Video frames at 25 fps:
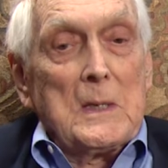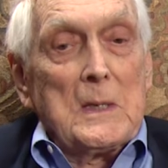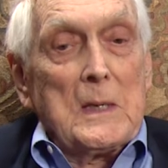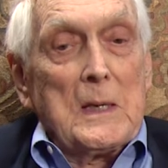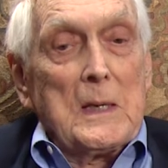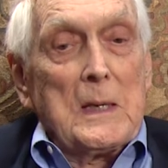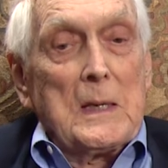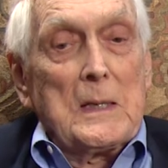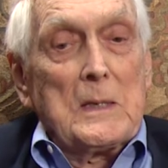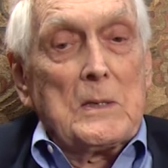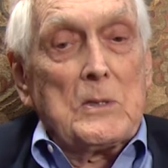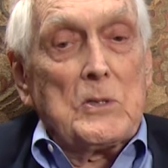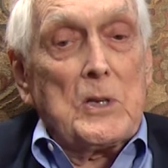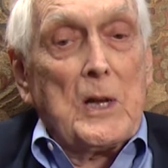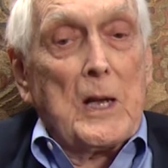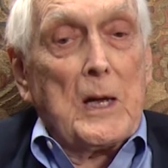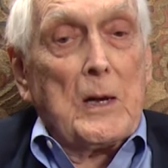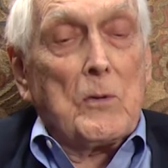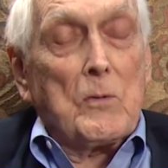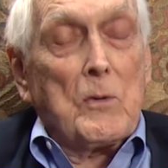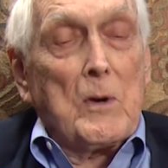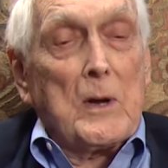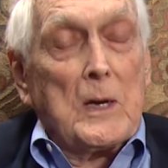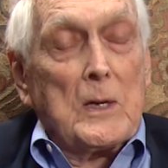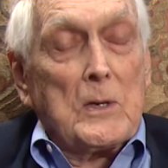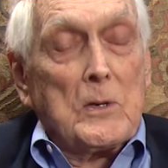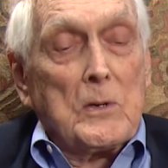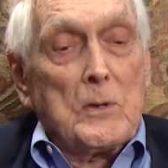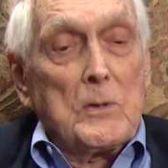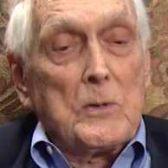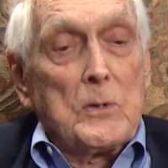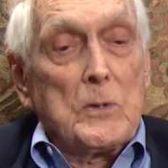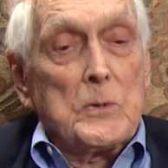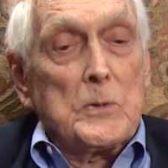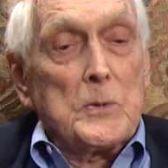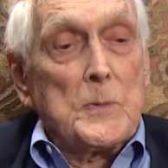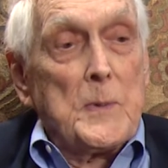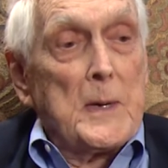And Jack Rector, who
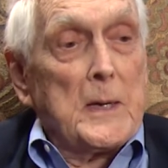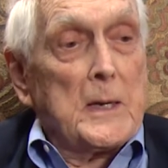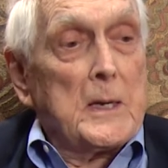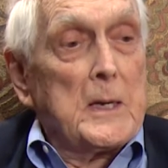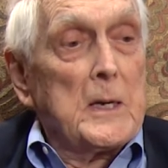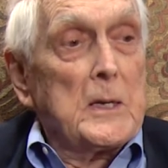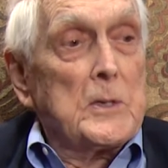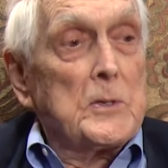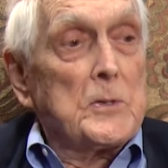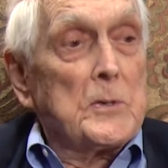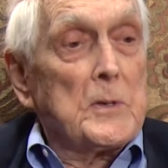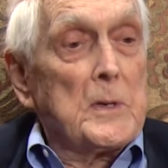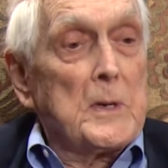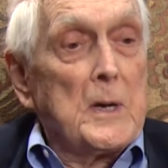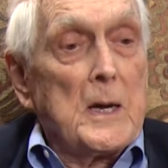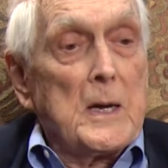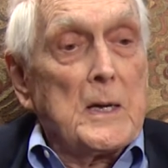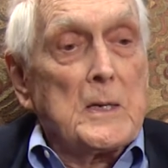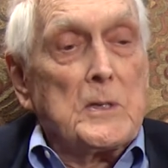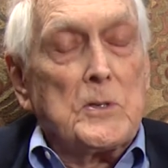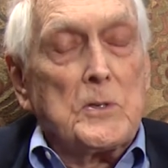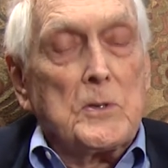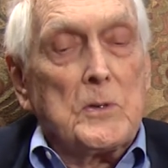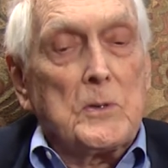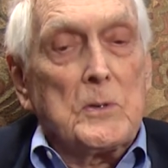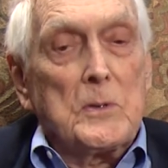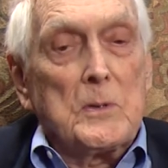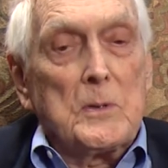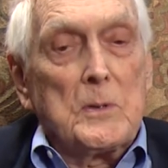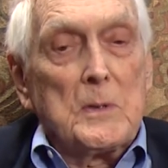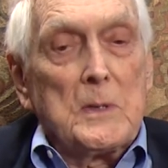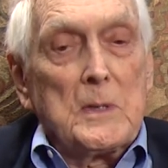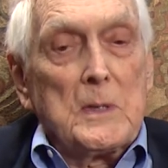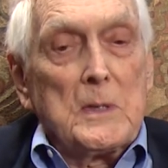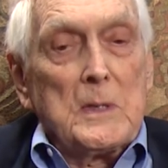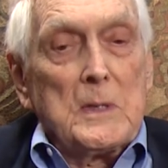was my catcher in high school,